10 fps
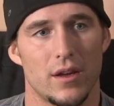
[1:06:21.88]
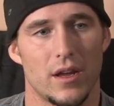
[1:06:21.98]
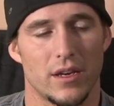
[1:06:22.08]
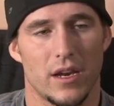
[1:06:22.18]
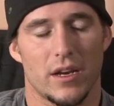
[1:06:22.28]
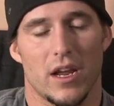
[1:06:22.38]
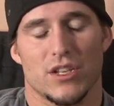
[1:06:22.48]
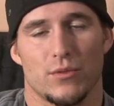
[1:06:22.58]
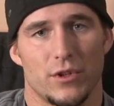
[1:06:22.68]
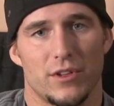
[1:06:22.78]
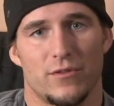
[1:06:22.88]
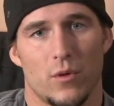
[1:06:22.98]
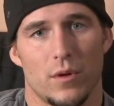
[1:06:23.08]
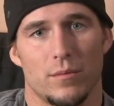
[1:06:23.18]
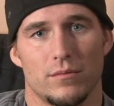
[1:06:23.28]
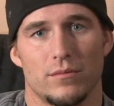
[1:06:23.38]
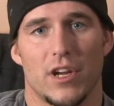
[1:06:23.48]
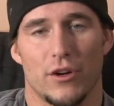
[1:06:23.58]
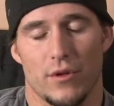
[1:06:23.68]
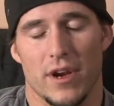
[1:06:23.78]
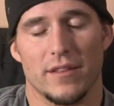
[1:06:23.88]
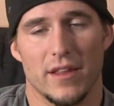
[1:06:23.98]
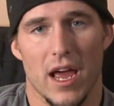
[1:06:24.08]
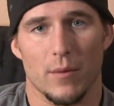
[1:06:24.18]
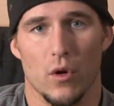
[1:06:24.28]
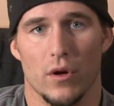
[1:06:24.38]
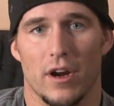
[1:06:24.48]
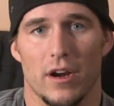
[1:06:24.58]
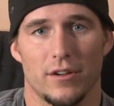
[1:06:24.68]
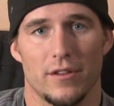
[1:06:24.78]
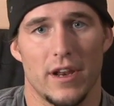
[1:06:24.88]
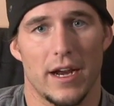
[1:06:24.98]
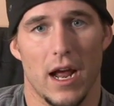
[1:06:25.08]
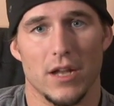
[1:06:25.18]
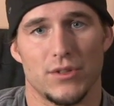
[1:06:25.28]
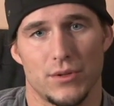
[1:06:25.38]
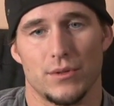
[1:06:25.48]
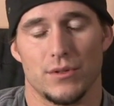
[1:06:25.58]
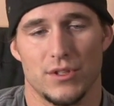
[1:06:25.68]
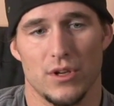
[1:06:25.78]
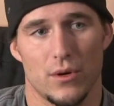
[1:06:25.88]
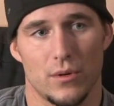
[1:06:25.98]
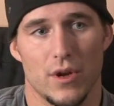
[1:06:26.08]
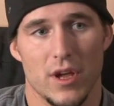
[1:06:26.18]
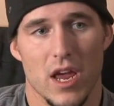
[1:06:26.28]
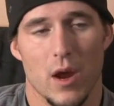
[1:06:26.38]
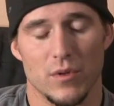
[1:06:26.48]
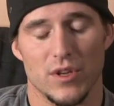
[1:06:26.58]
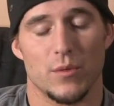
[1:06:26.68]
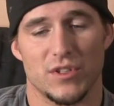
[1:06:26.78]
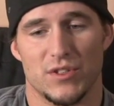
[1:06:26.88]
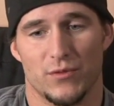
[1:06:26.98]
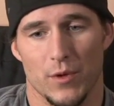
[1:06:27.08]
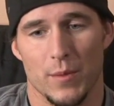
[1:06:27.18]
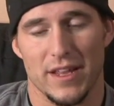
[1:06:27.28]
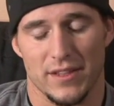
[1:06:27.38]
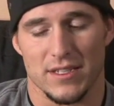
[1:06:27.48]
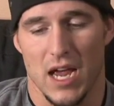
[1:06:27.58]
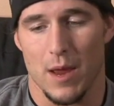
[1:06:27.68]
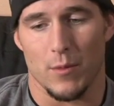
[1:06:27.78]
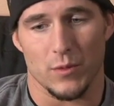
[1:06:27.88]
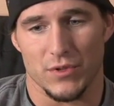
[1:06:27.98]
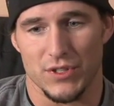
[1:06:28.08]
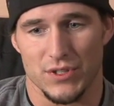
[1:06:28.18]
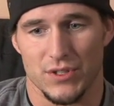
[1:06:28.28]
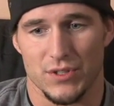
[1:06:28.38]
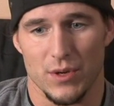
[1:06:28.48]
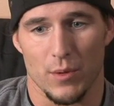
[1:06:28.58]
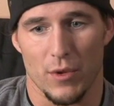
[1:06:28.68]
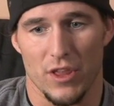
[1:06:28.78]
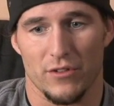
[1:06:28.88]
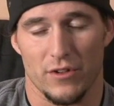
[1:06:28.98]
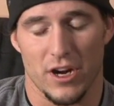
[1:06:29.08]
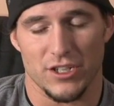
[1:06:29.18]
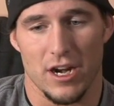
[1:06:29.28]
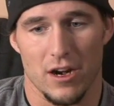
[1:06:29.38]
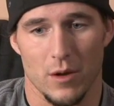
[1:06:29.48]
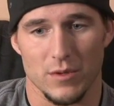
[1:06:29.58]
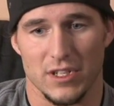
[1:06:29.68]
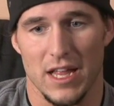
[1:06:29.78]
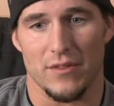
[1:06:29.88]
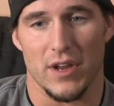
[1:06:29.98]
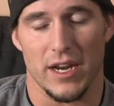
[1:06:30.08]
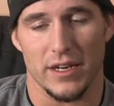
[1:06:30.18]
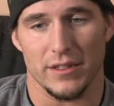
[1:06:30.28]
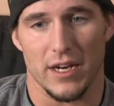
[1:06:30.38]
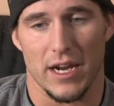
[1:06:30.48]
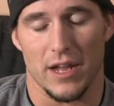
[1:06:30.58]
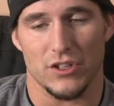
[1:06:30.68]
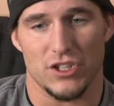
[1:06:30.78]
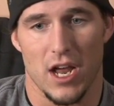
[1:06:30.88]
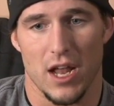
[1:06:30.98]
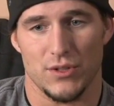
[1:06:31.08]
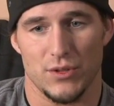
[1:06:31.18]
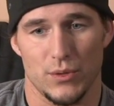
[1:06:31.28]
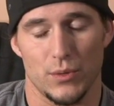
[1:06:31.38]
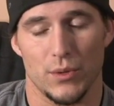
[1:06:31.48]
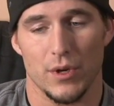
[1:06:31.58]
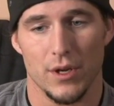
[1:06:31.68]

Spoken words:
And got to really form and create the Adam Cole character that I got to. So it was for me at the time, it was just a breath of fresh air, and I was glad that I got the shot to